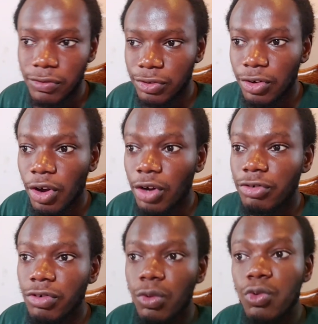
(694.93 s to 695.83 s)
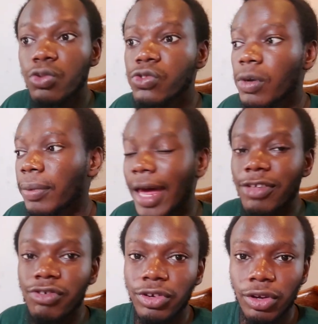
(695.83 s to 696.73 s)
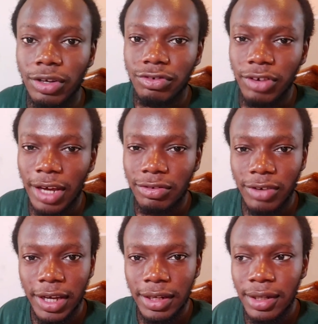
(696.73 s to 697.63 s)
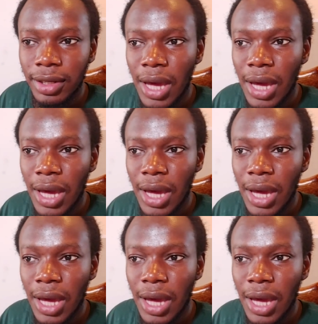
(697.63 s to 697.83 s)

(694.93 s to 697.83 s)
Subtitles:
You do not control who supplies you the contract, right?